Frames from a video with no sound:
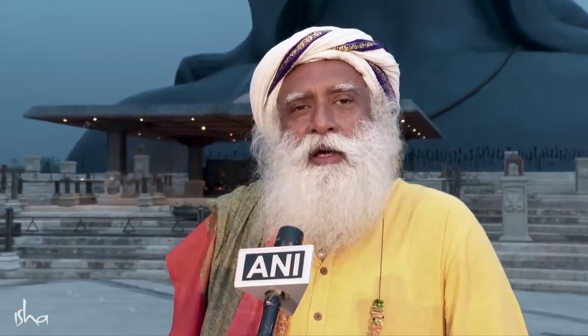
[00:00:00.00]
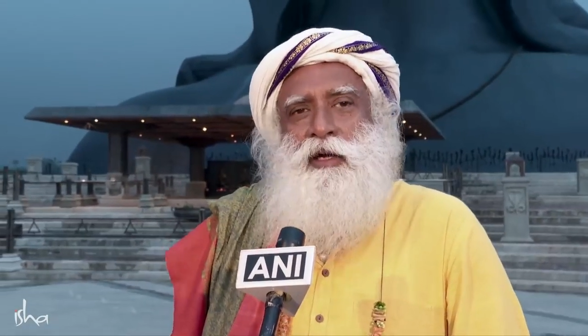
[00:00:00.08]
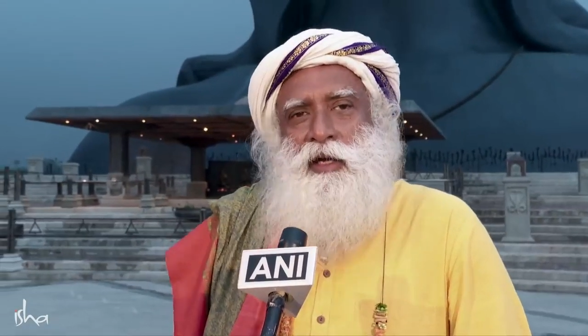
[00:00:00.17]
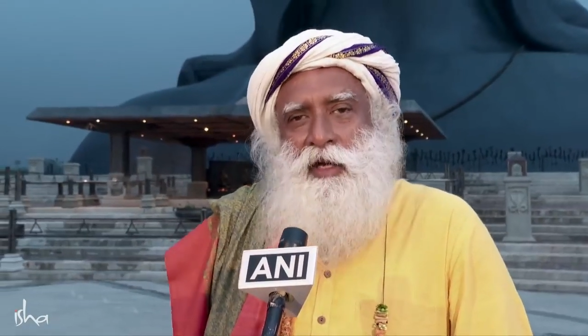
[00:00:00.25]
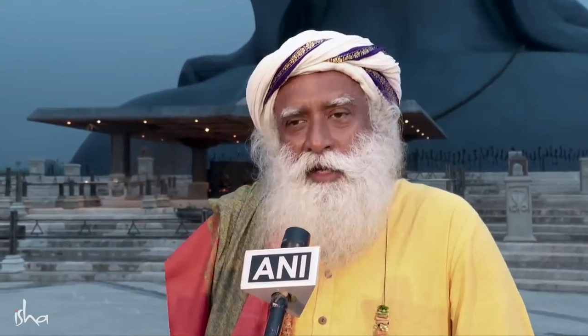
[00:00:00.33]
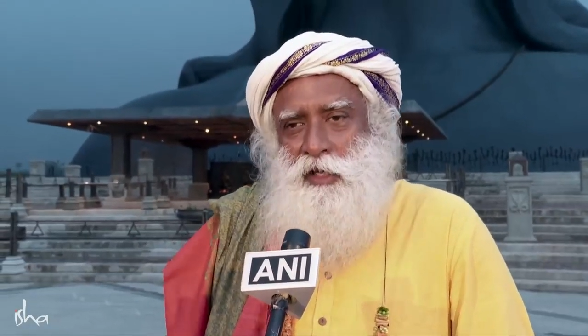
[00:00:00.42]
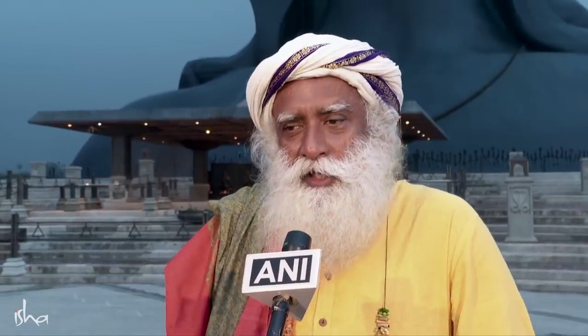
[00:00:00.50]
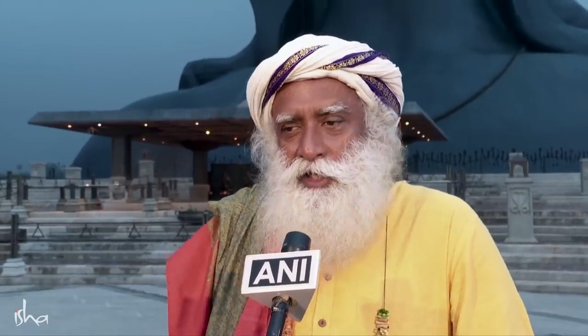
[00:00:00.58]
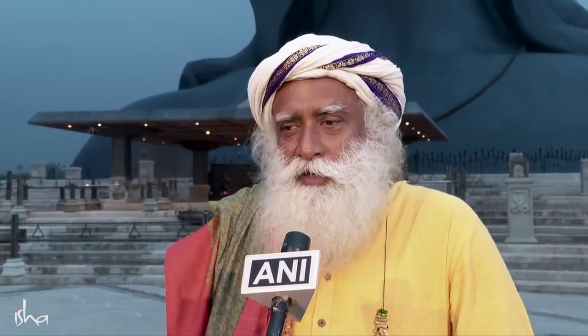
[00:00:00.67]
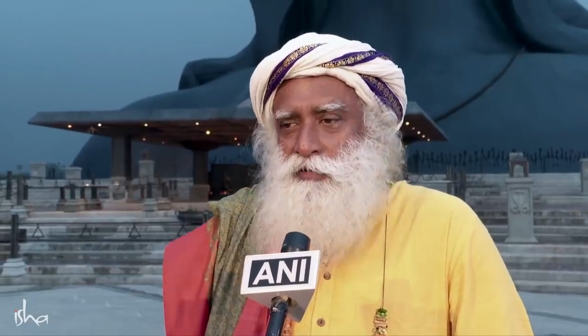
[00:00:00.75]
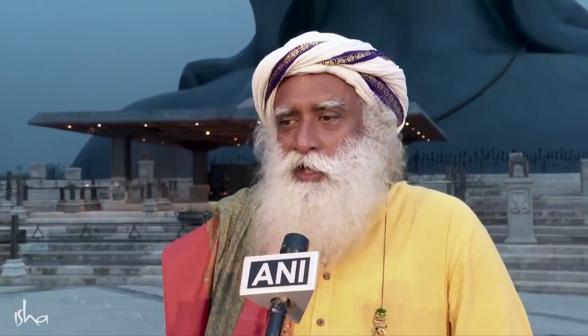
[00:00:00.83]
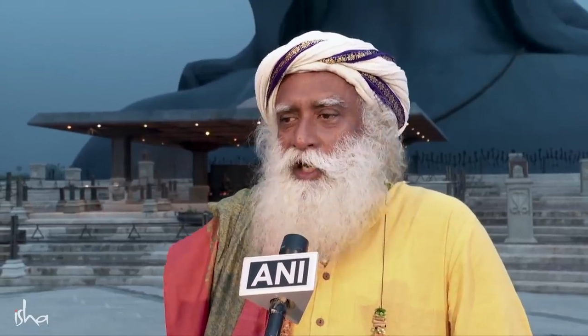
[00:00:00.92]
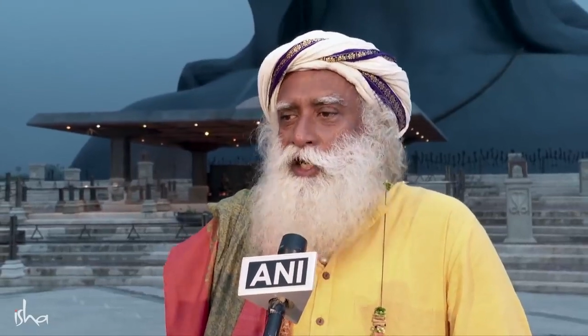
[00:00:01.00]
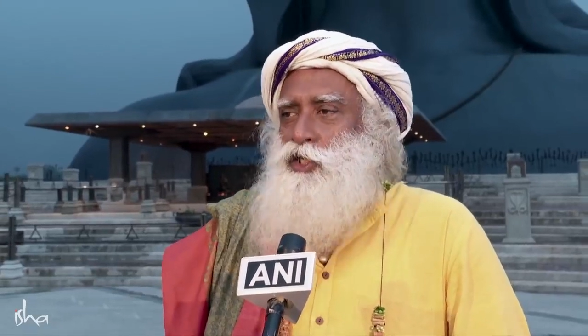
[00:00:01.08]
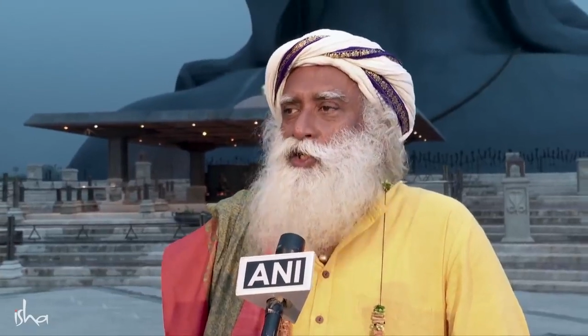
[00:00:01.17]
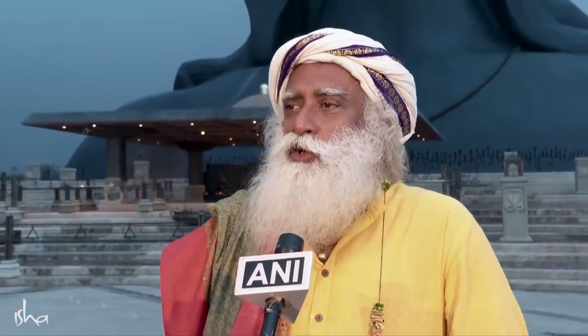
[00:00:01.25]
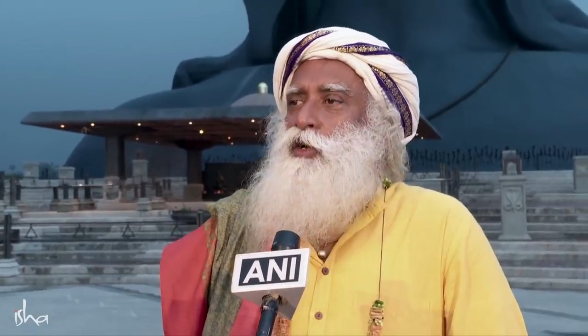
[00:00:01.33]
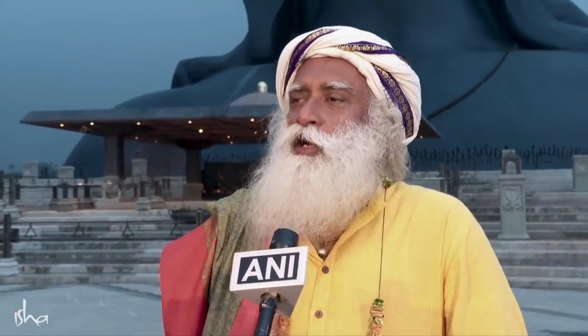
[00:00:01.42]
areas of the
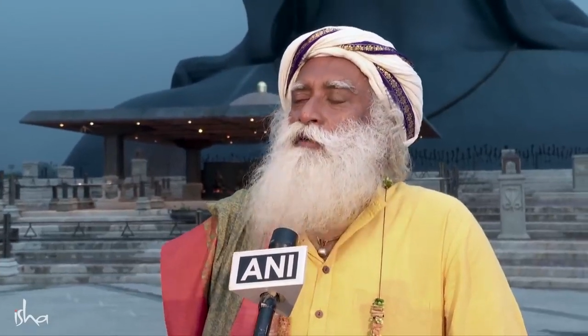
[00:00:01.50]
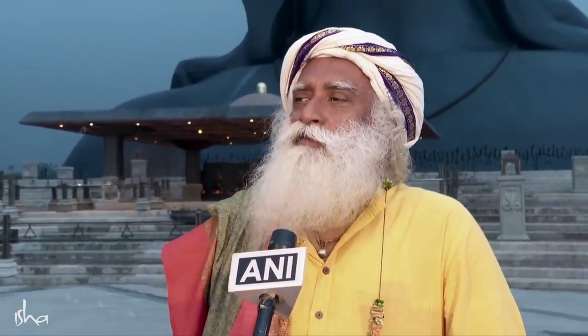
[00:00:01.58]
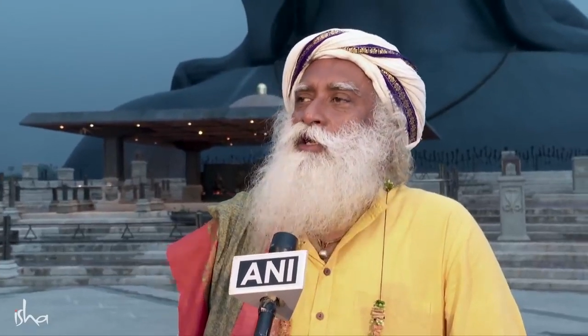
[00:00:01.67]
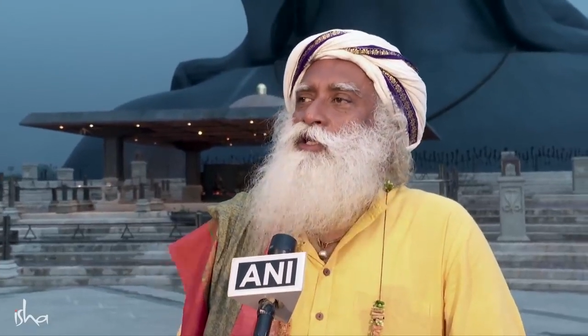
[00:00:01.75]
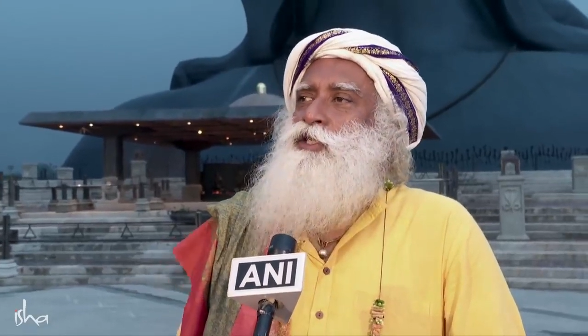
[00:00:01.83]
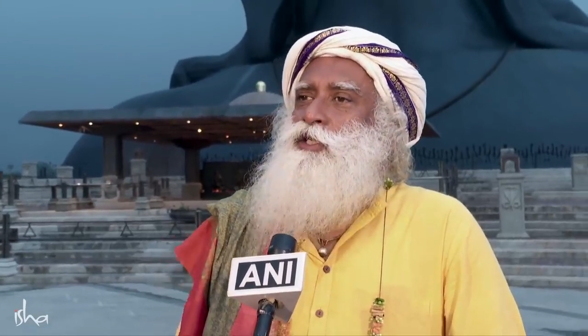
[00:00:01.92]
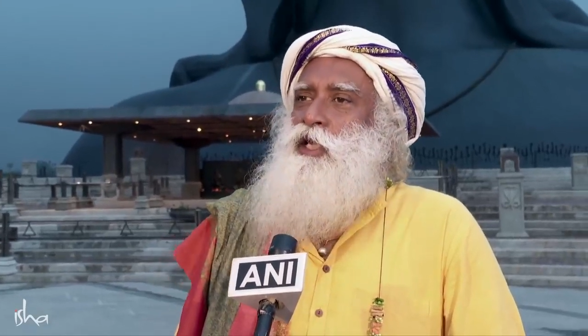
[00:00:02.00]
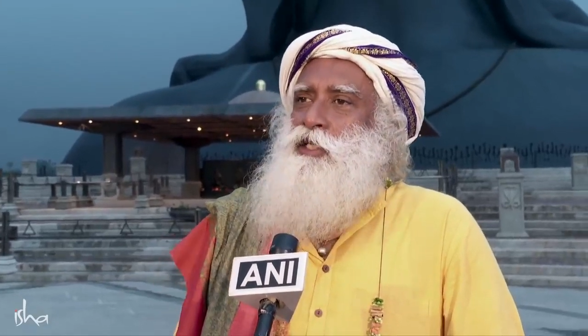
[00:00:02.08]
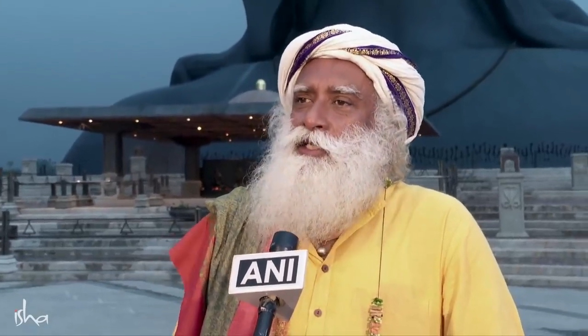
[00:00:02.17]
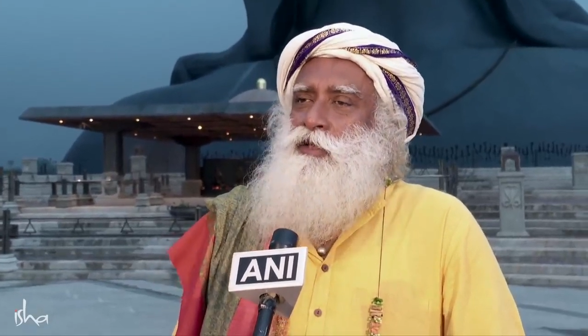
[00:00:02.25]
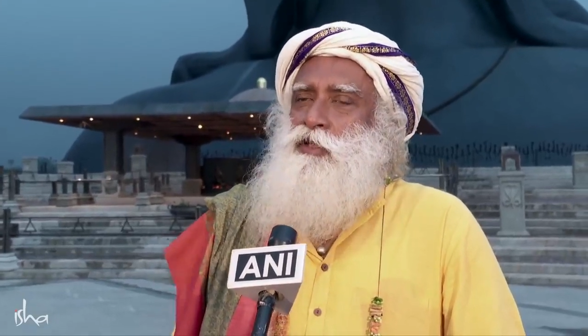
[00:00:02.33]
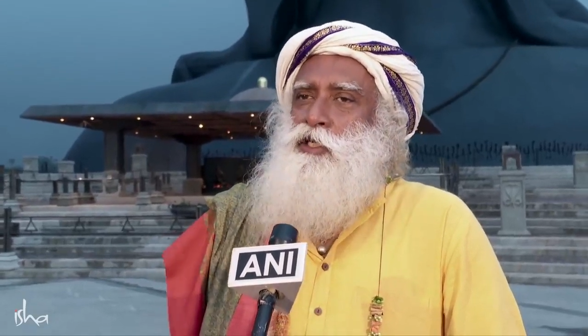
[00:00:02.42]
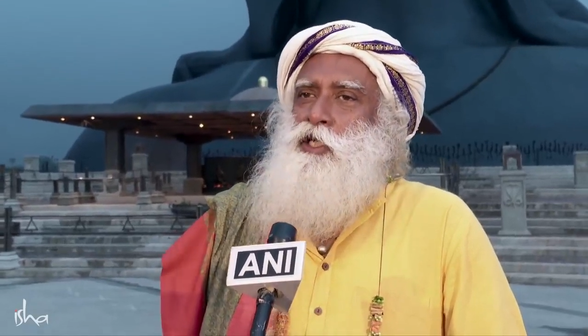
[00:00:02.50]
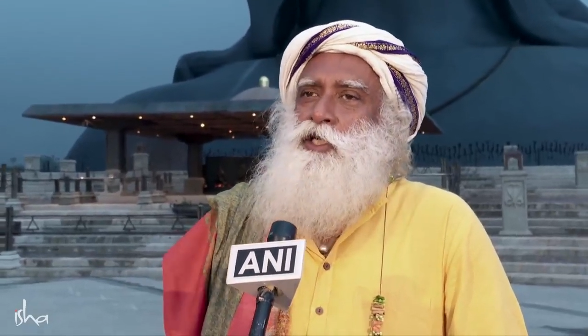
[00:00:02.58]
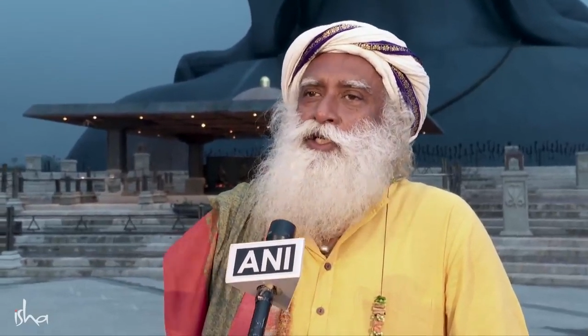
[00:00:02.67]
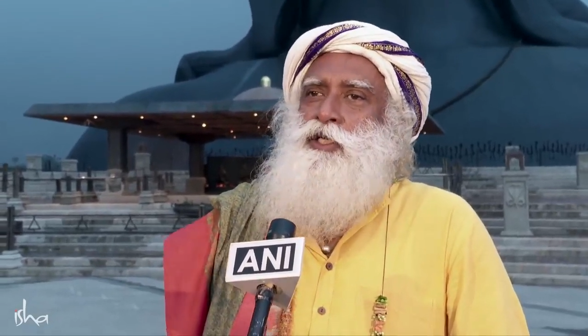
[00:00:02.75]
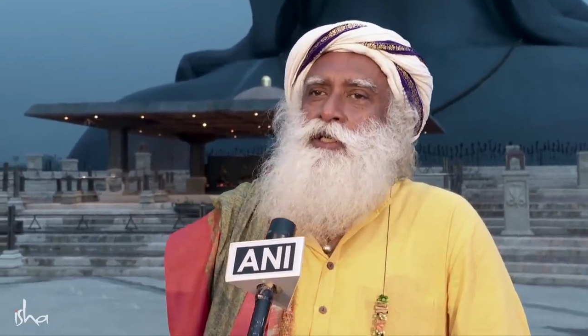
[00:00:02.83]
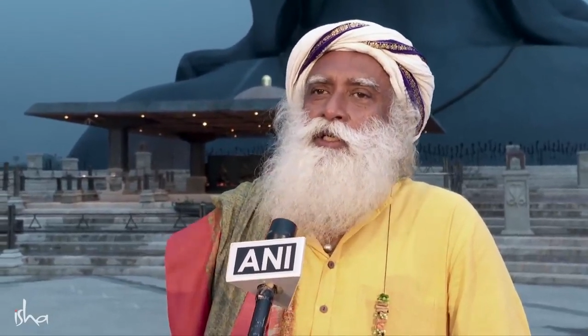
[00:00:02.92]
nation or different states of the
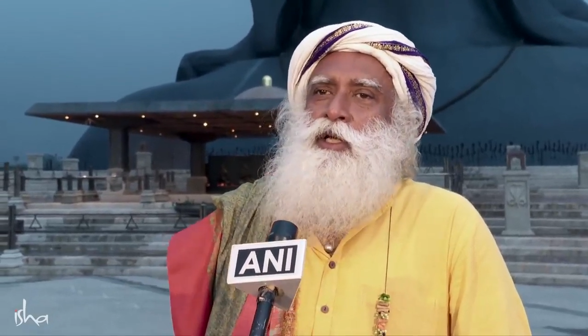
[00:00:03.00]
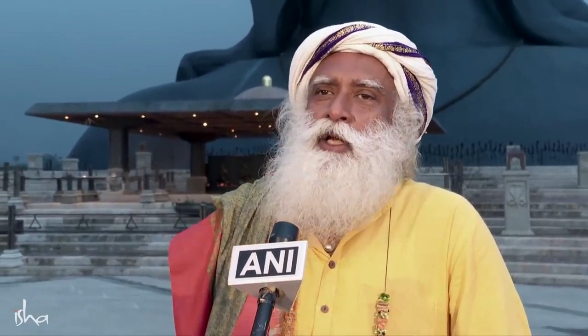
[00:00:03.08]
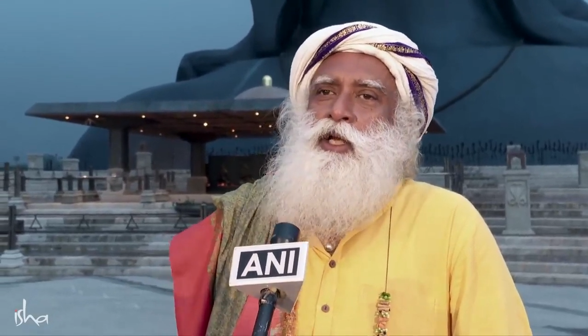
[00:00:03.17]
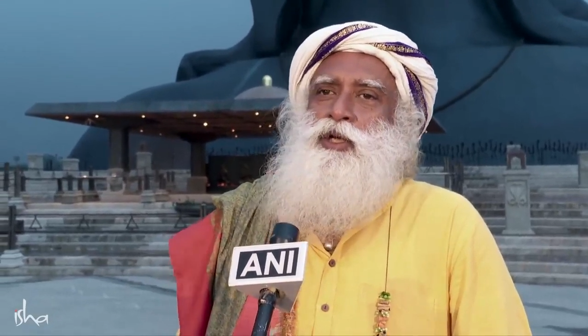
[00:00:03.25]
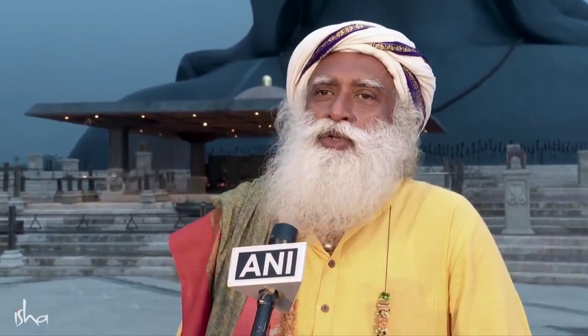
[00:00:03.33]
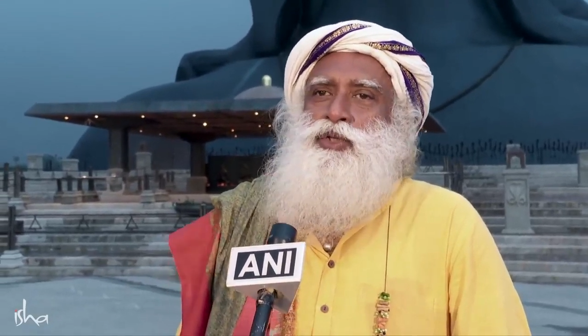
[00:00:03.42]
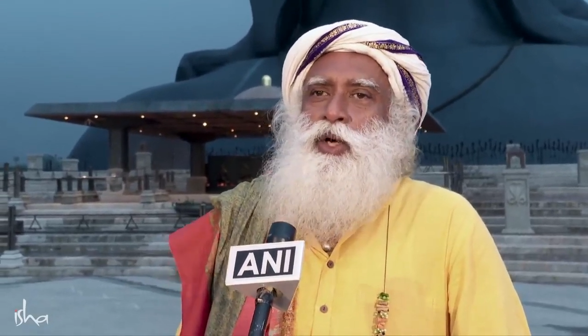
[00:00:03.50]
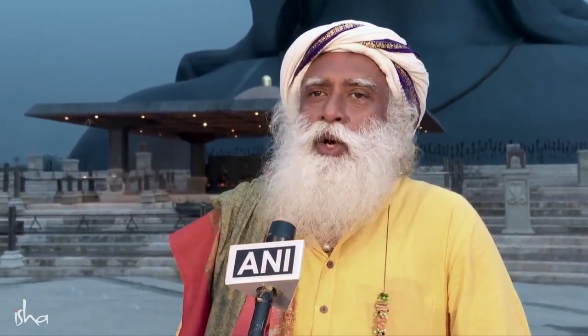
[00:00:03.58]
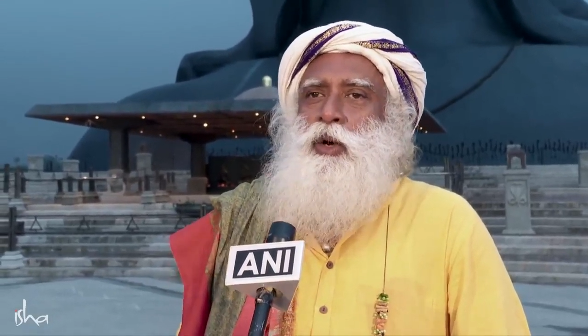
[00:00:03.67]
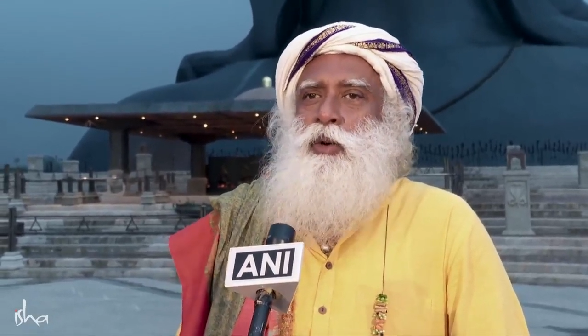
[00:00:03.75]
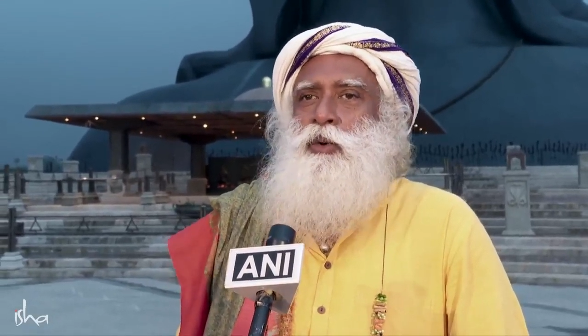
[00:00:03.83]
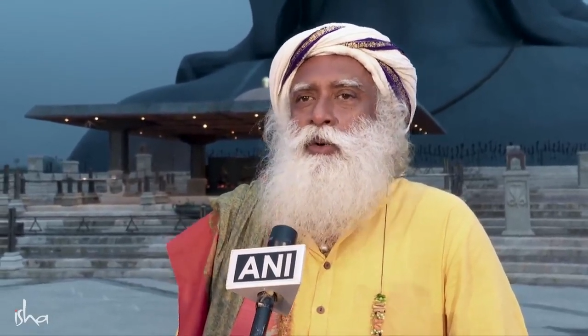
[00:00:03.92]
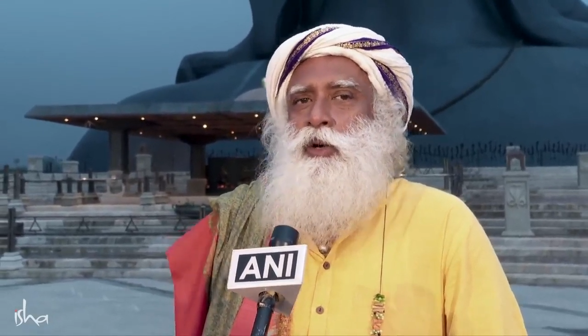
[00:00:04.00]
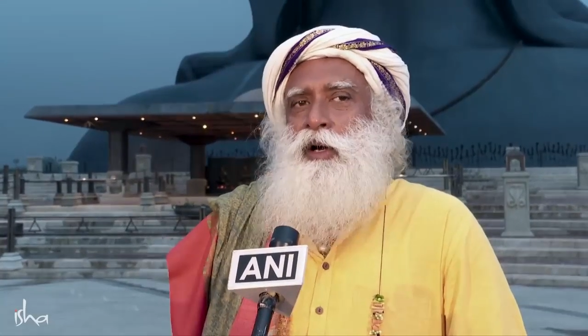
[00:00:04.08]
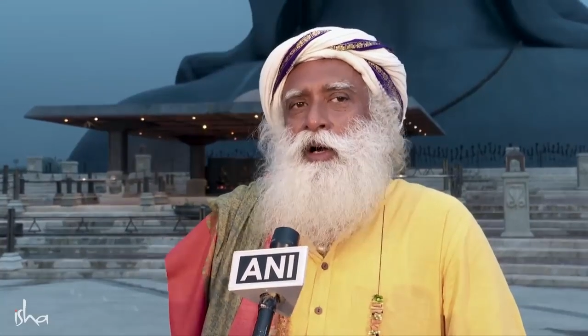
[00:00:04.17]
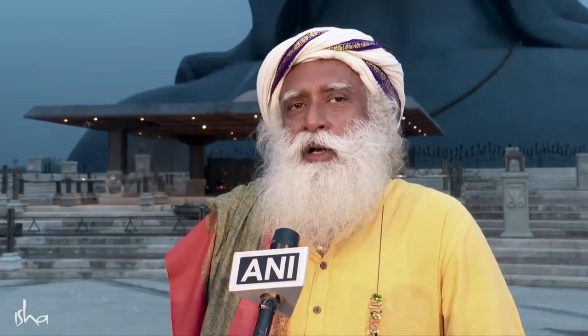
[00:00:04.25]
nation. So